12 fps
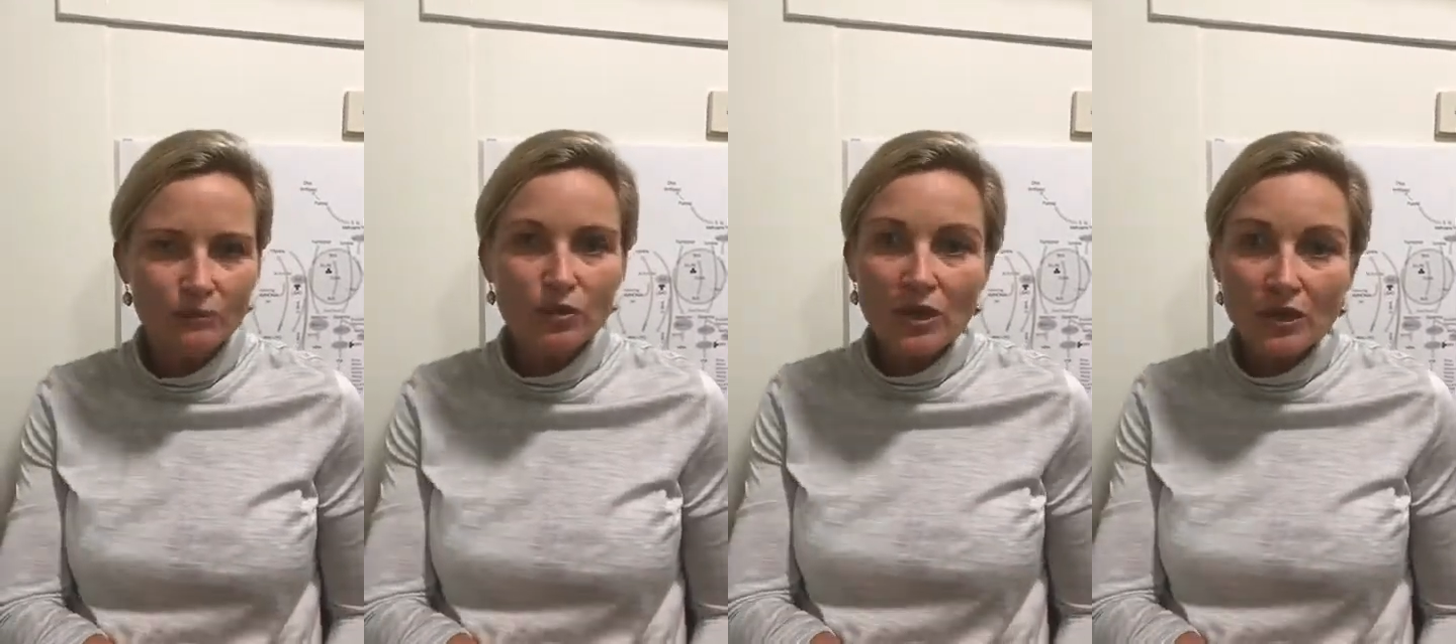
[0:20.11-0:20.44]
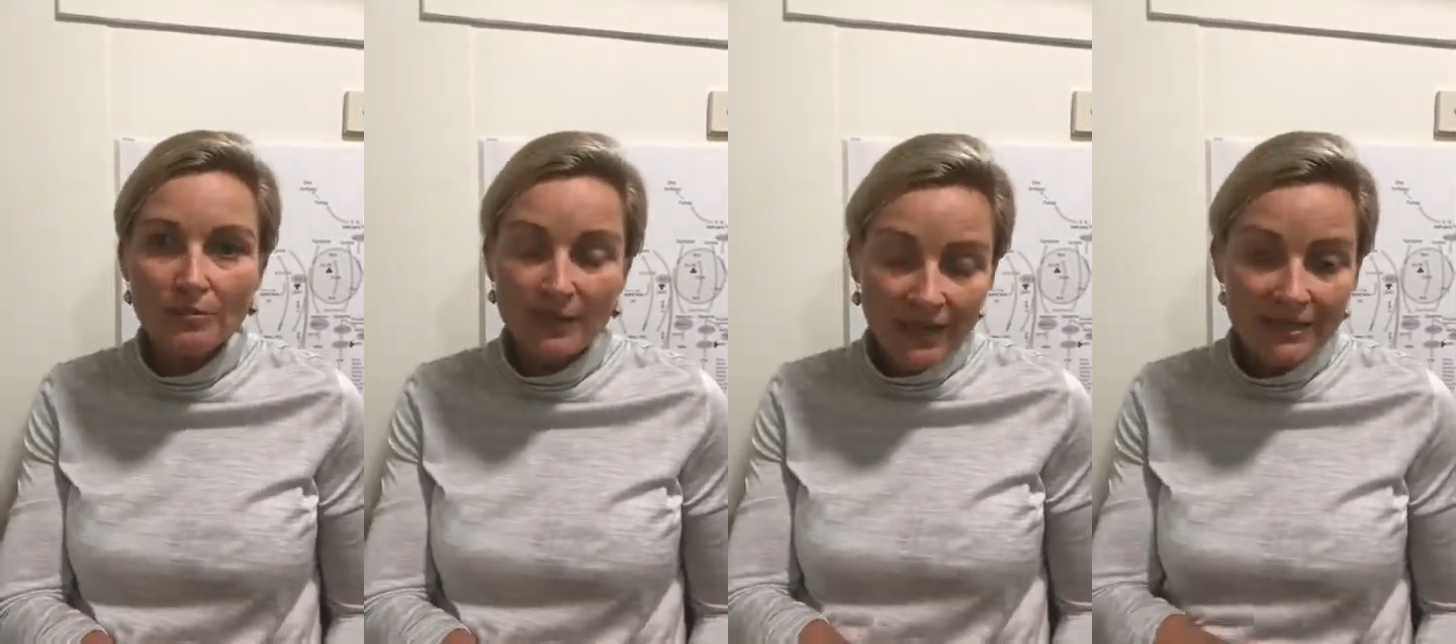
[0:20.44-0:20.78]
Well,
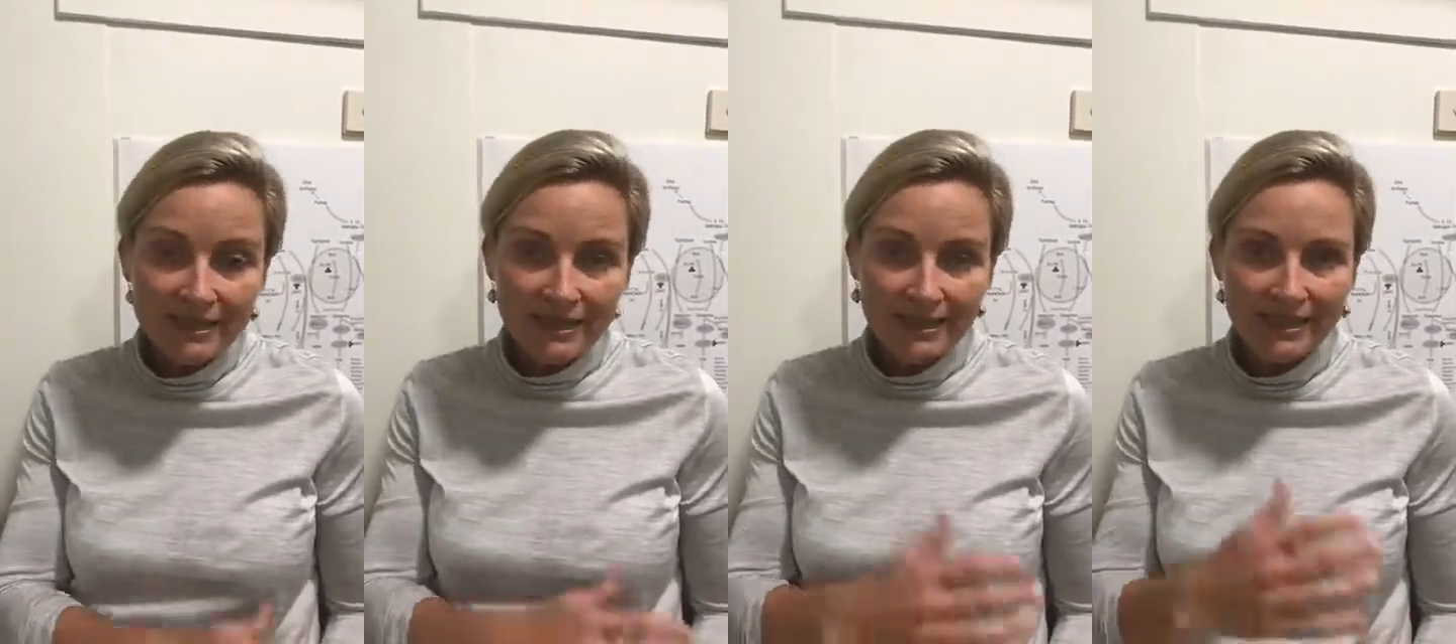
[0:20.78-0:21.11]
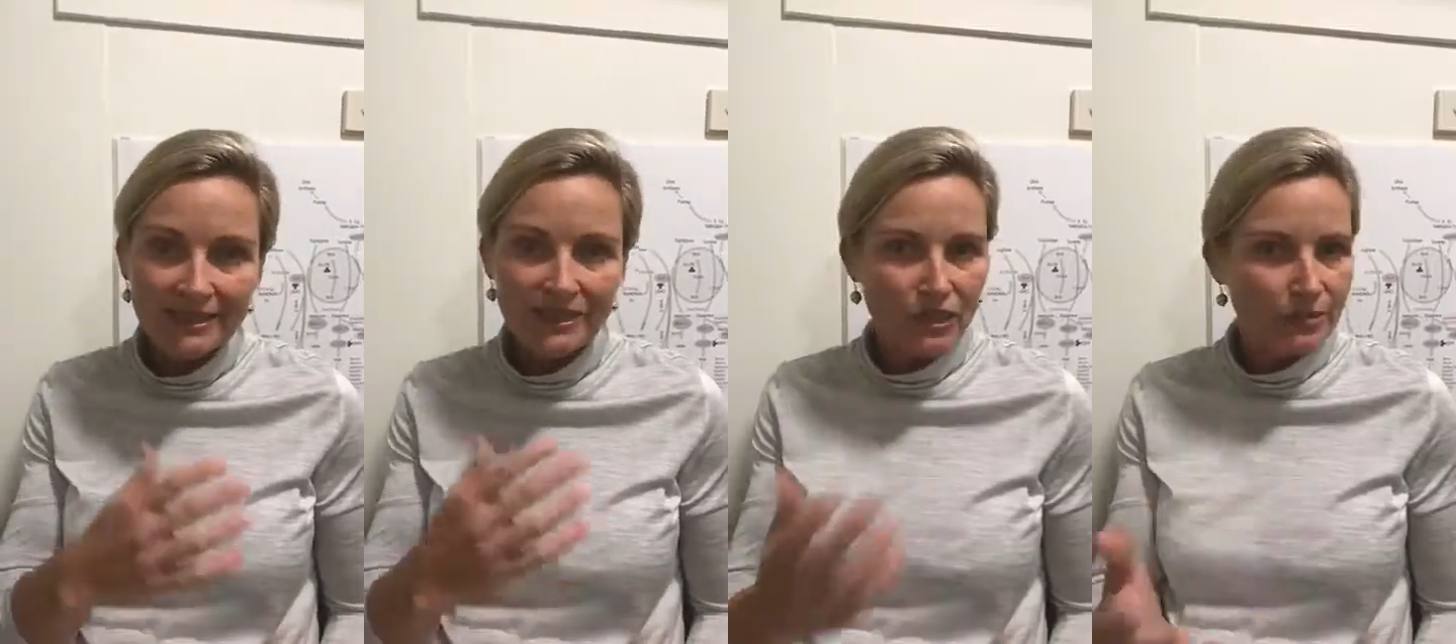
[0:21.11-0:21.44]
basically
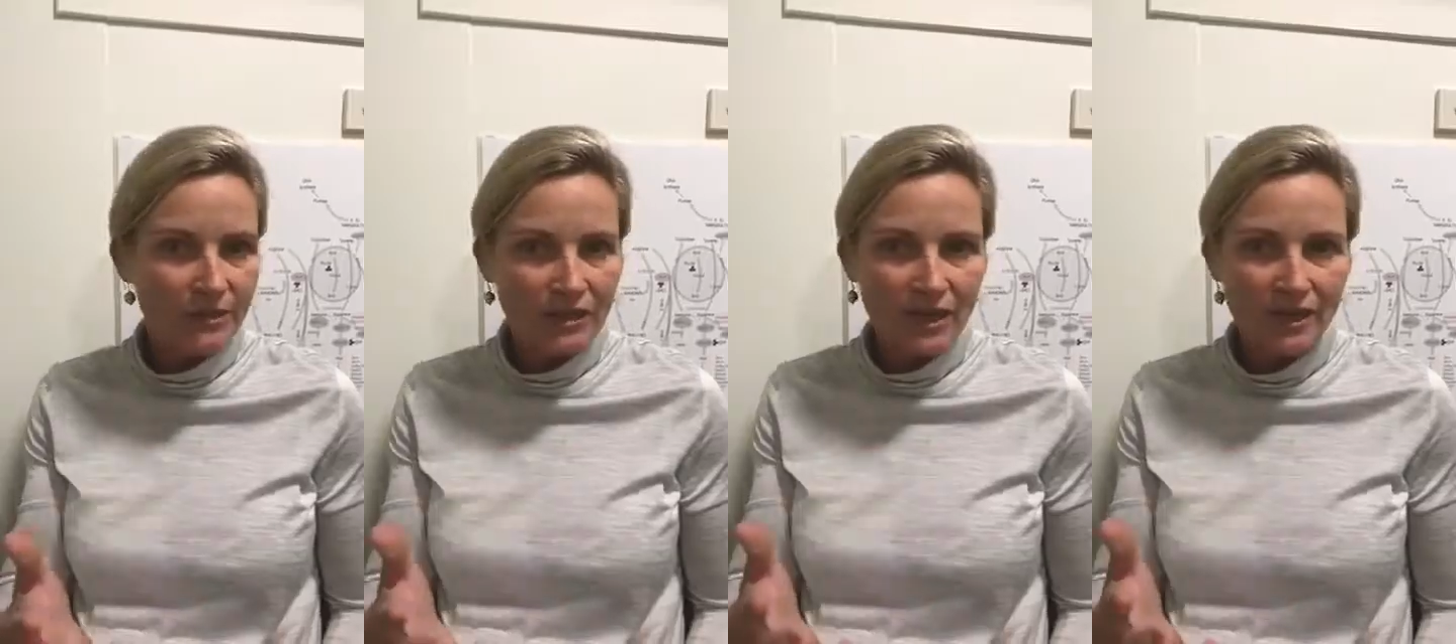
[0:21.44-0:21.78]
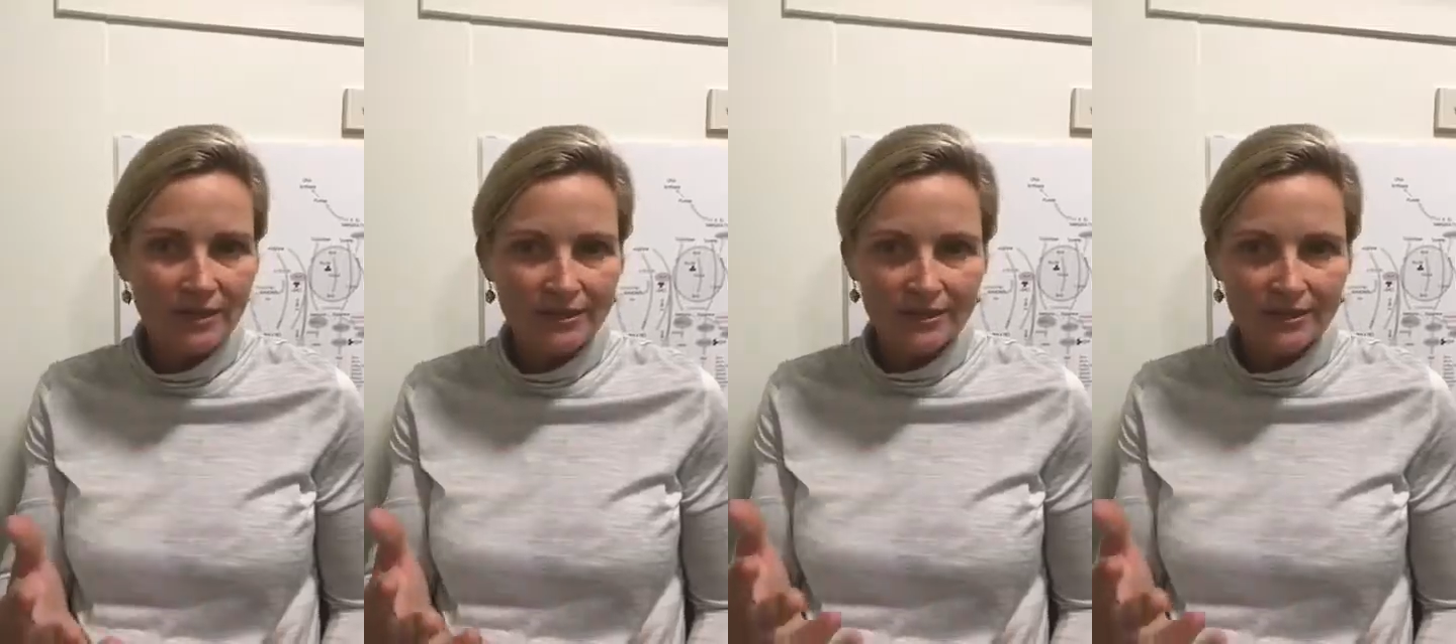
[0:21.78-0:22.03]
it's dermatitis.